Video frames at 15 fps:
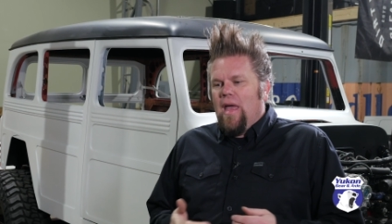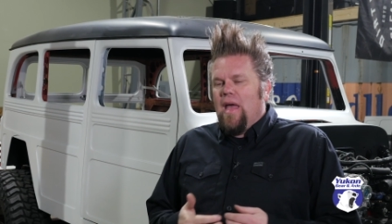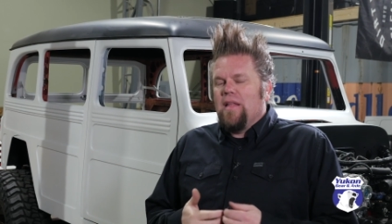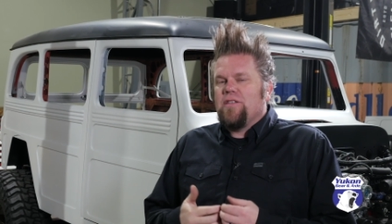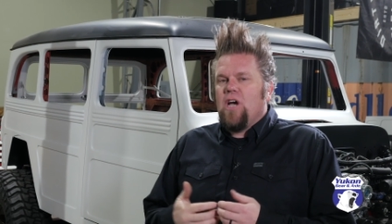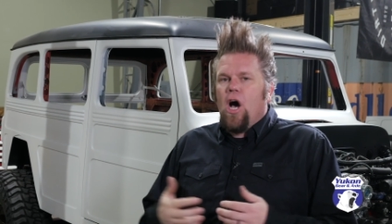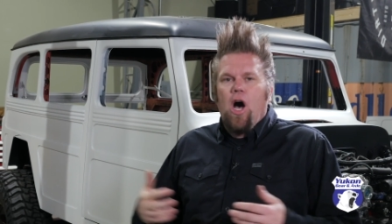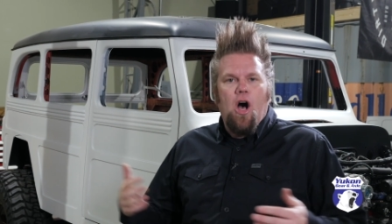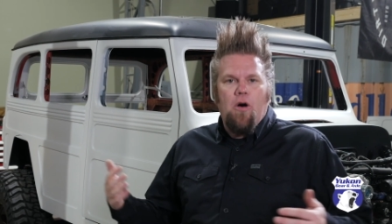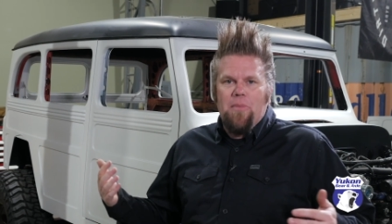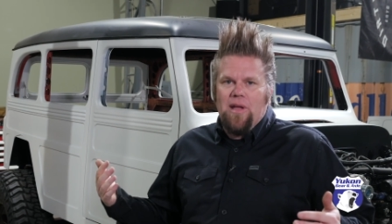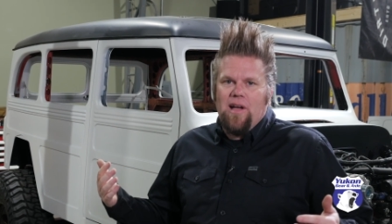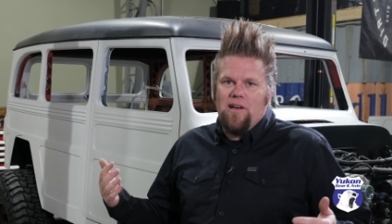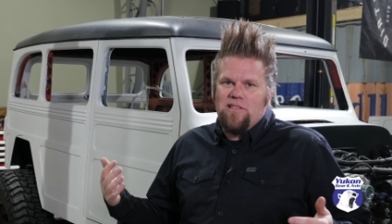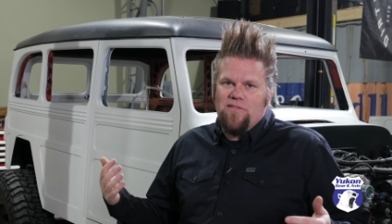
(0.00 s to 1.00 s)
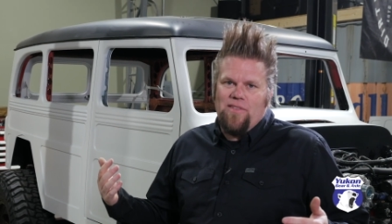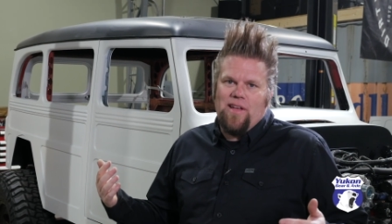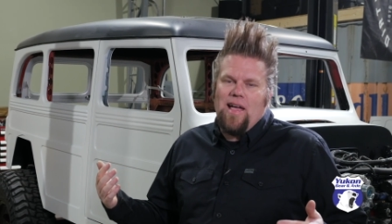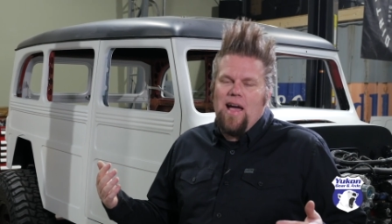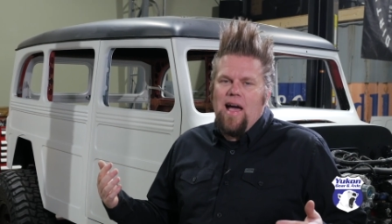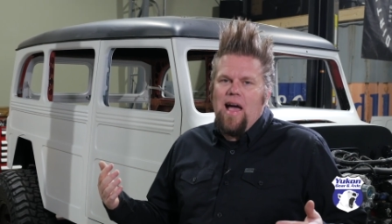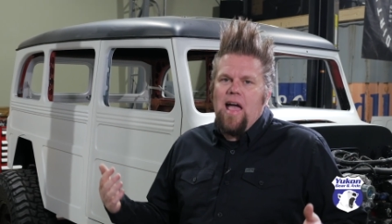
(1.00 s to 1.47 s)
it's all because of a
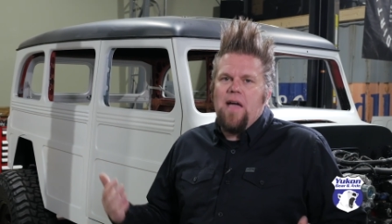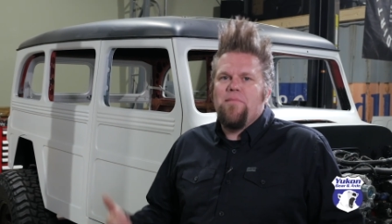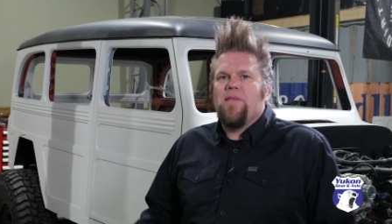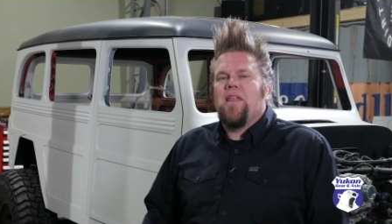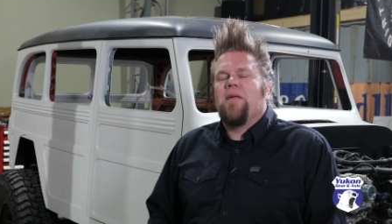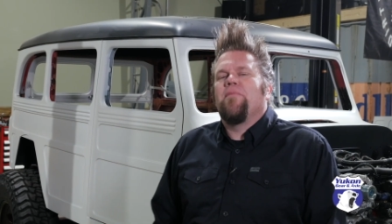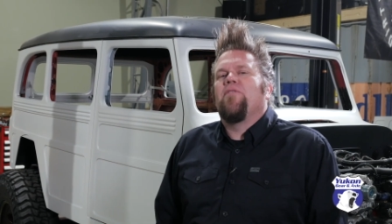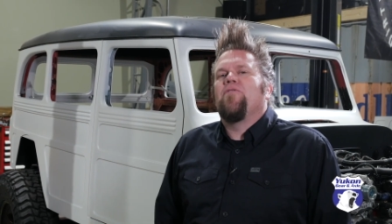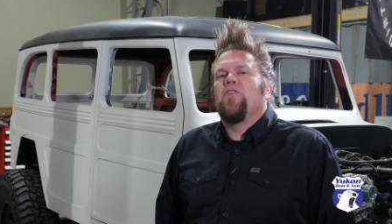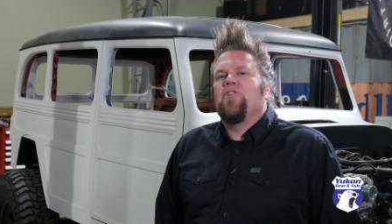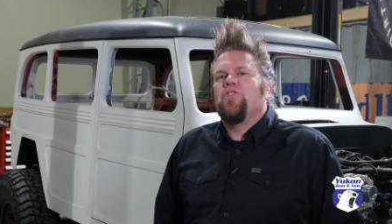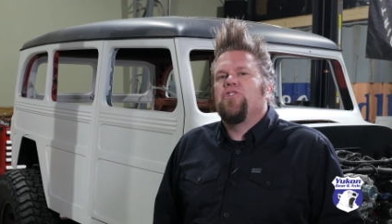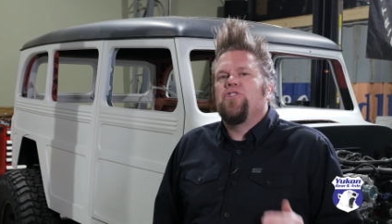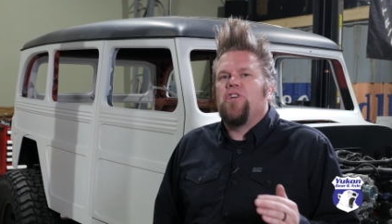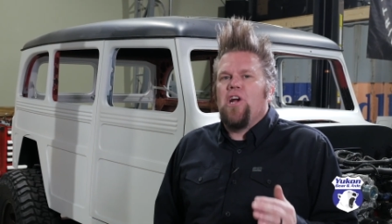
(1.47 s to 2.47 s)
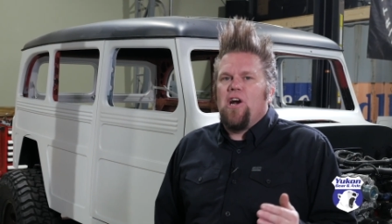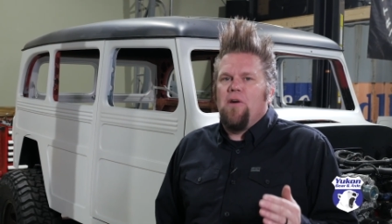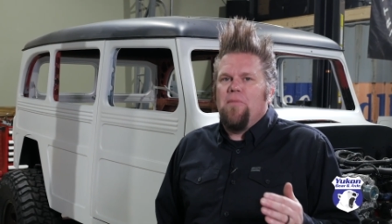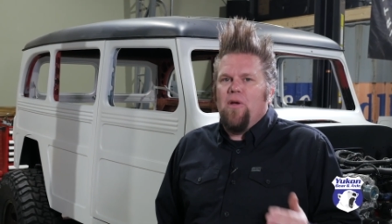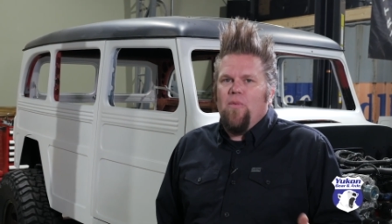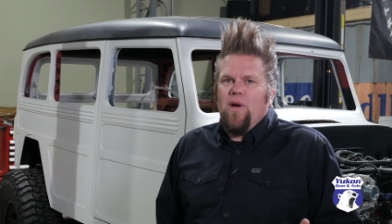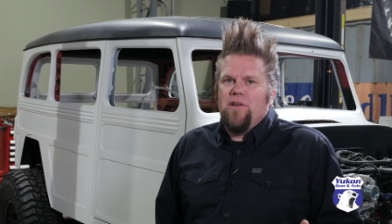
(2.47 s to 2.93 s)
guy by the name of
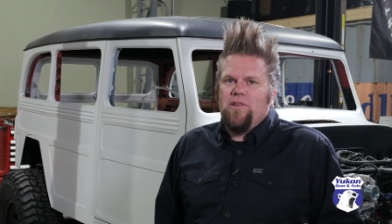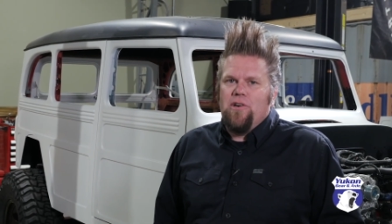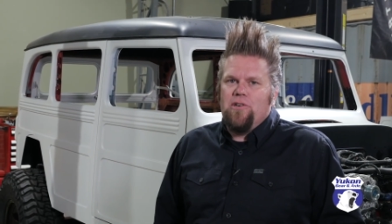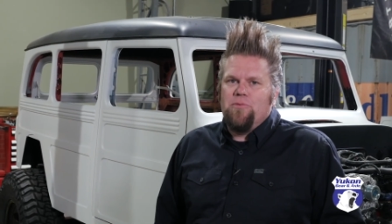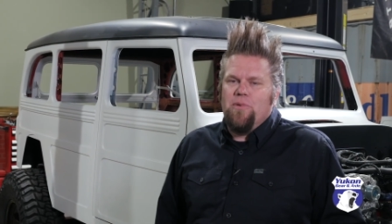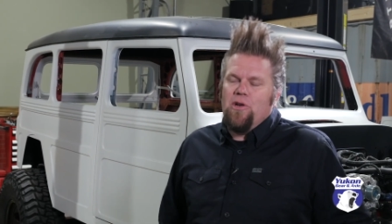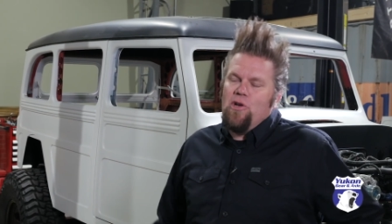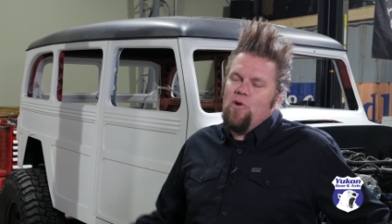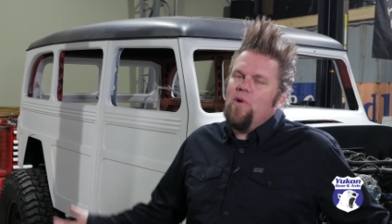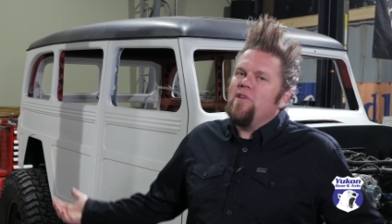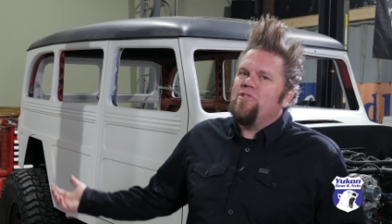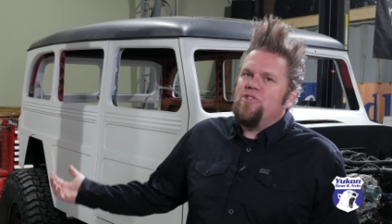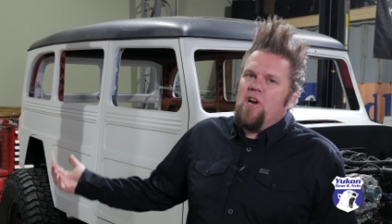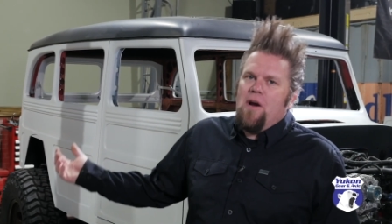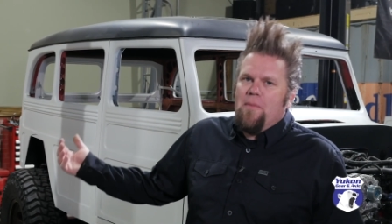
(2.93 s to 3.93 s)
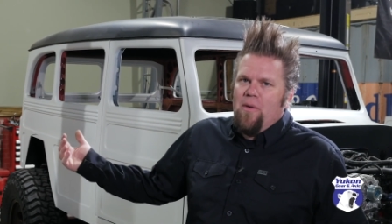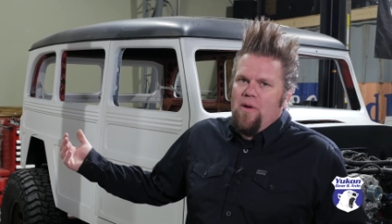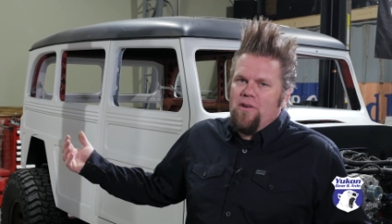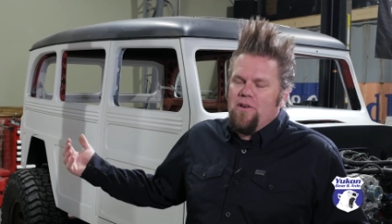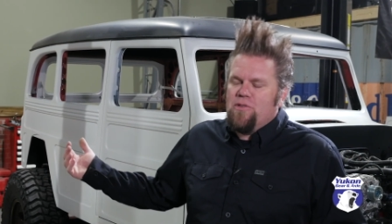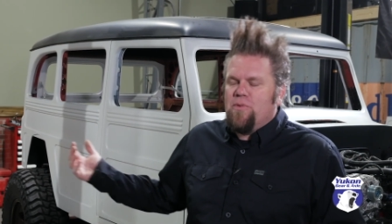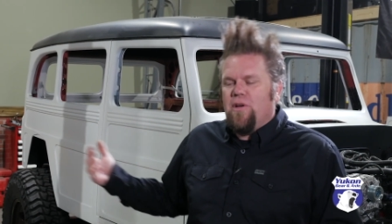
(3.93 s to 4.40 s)
Jeremy Winters. But who is Jeremy
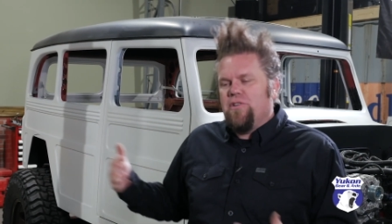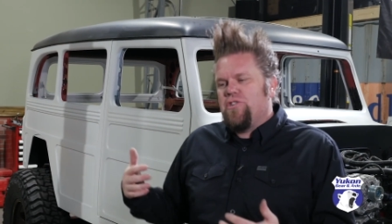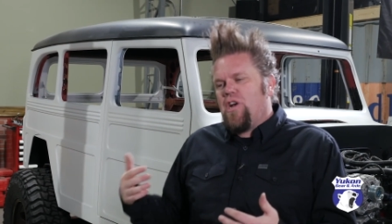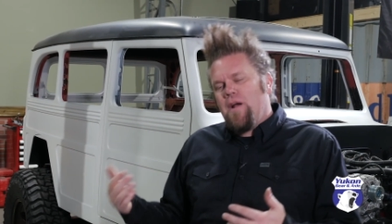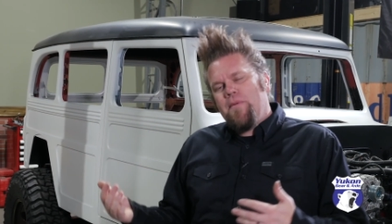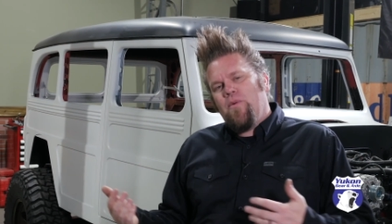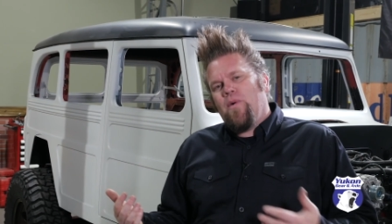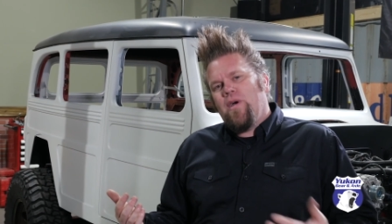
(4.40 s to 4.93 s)
Winters? Well, Jeremy